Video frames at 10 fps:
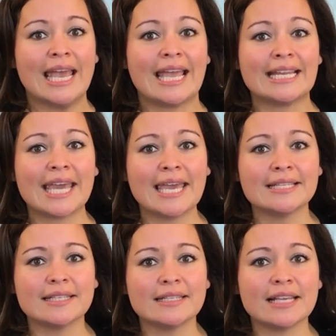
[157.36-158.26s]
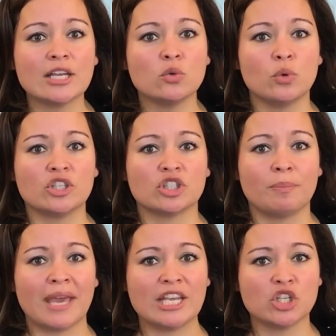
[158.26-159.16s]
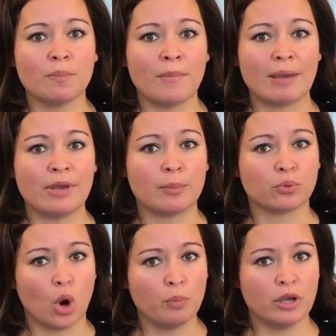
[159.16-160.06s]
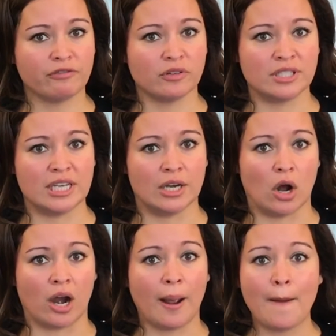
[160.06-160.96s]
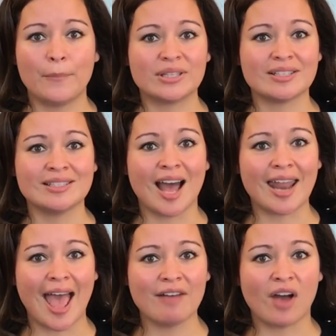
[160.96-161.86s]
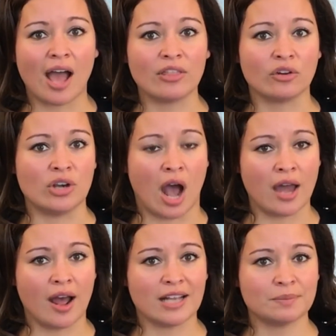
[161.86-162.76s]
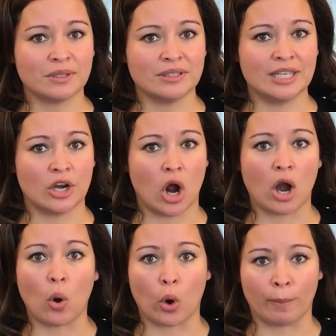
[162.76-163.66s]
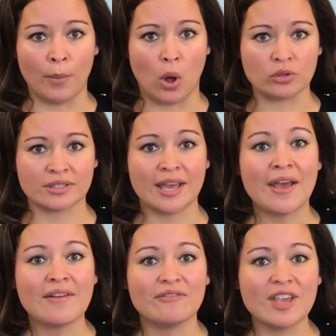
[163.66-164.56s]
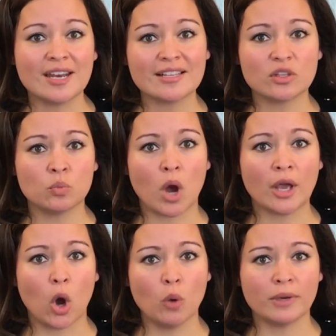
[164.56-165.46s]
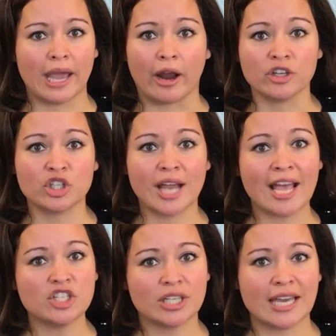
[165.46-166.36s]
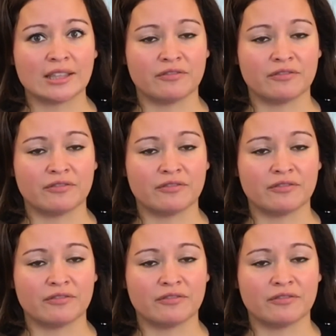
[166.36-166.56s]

In cases in which the patient may be appropriate for DNR but does not have either non-hospital DNR or MOLST, VNSNY Home Care should educate the